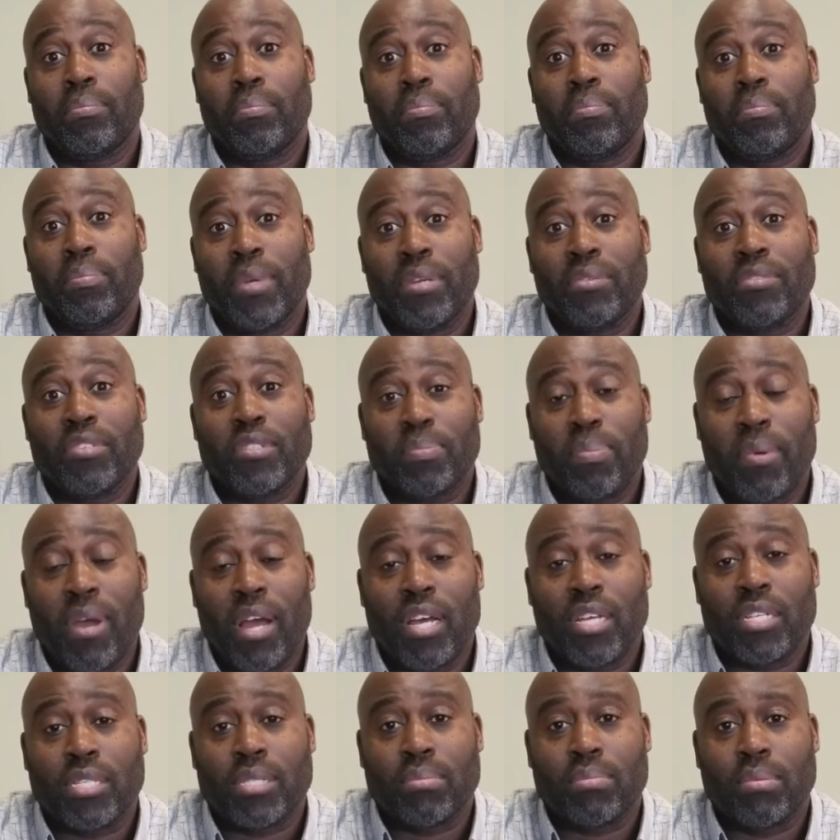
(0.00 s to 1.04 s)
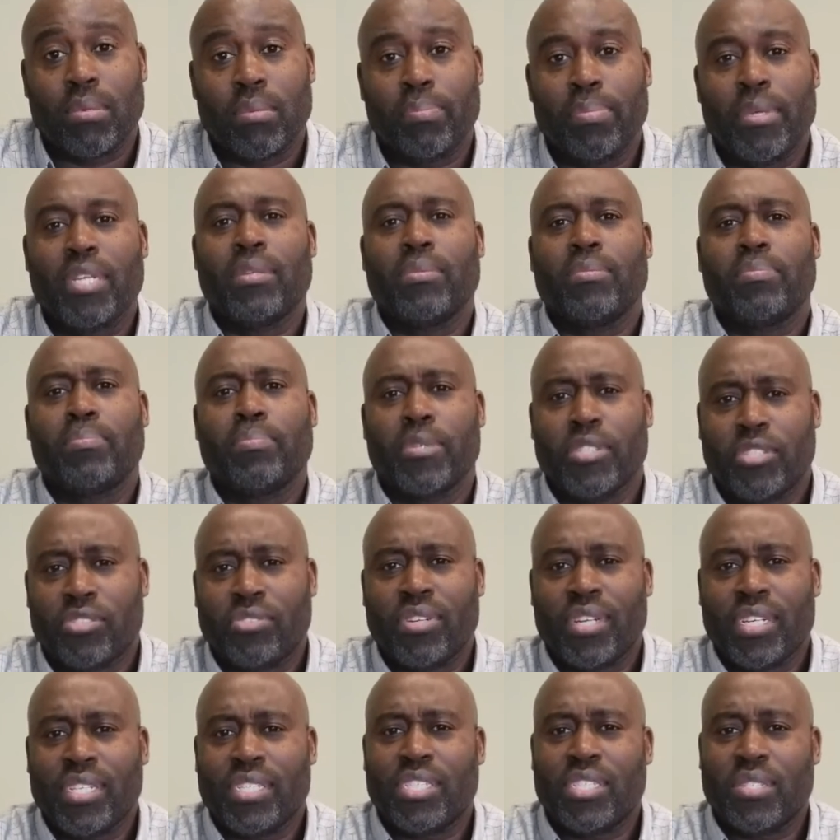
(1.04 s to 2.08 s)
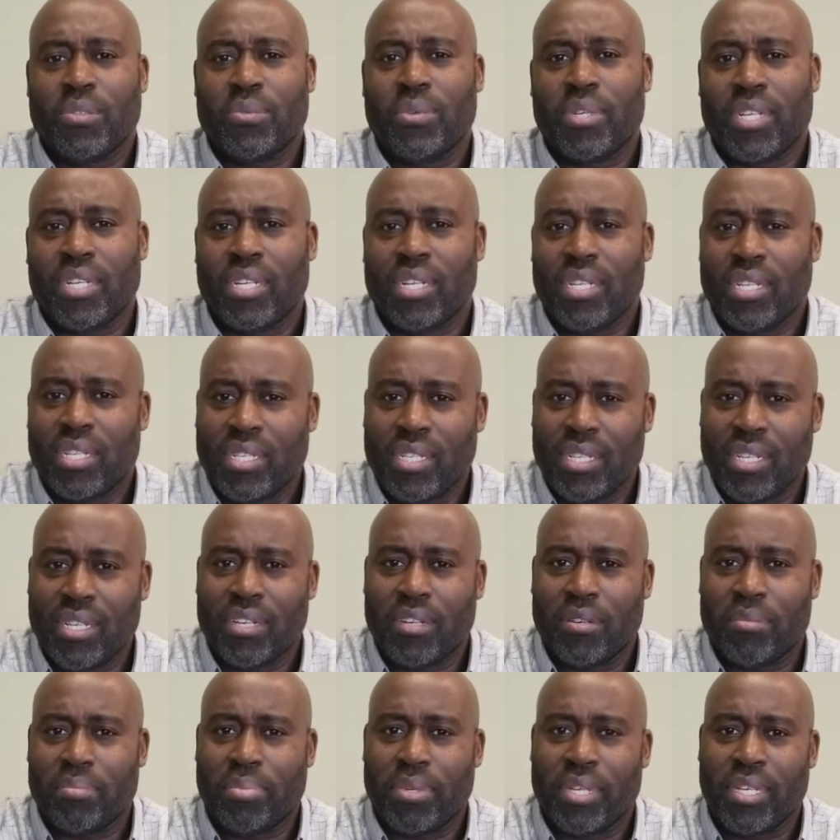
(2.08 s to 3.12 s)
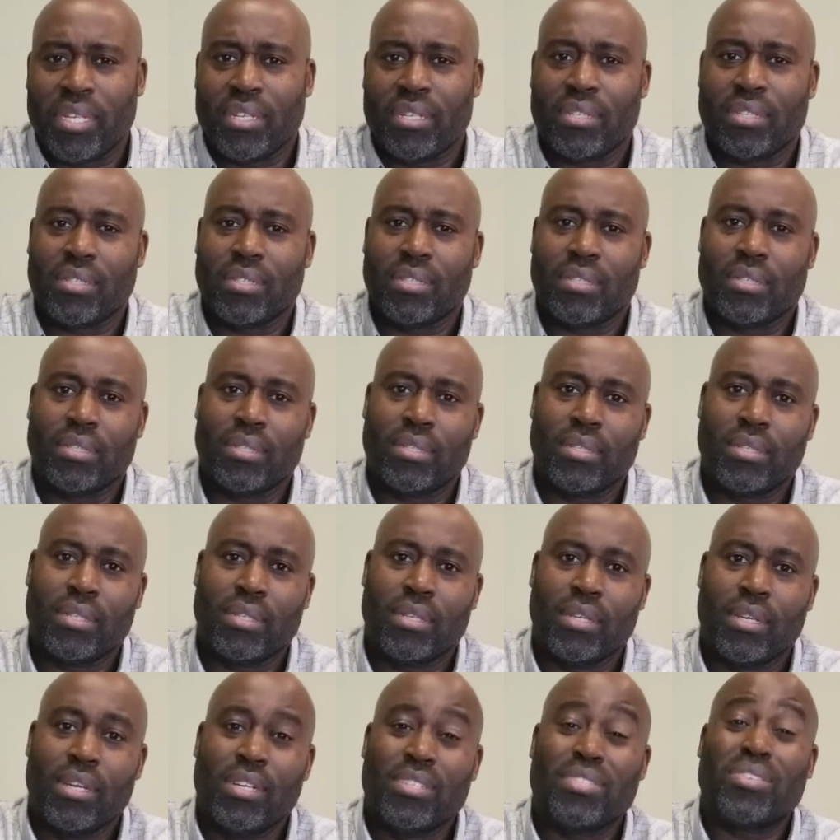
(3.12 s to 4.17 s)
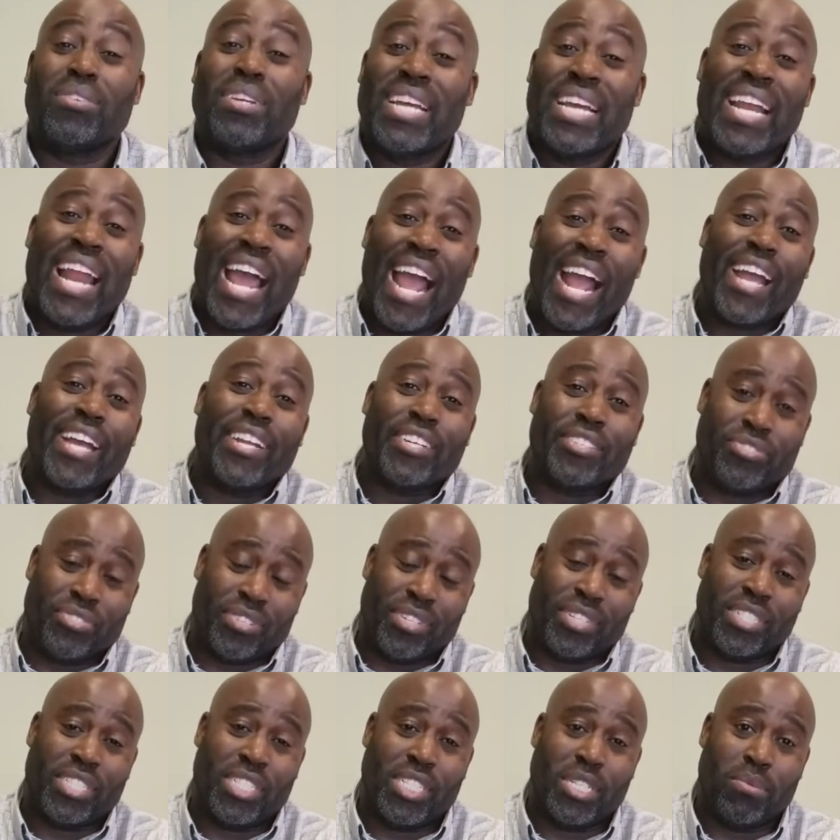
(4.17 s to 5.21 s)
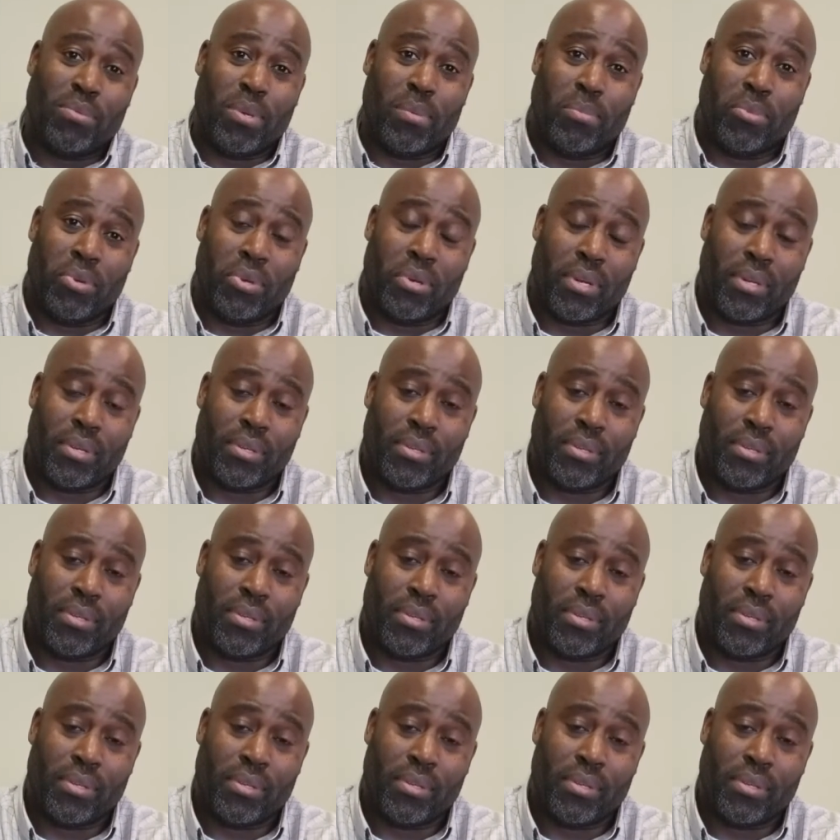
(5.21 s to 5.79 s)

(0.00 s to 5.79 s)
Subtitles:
Be responsible. Be trusted with a little bit. So then I can trust you with more.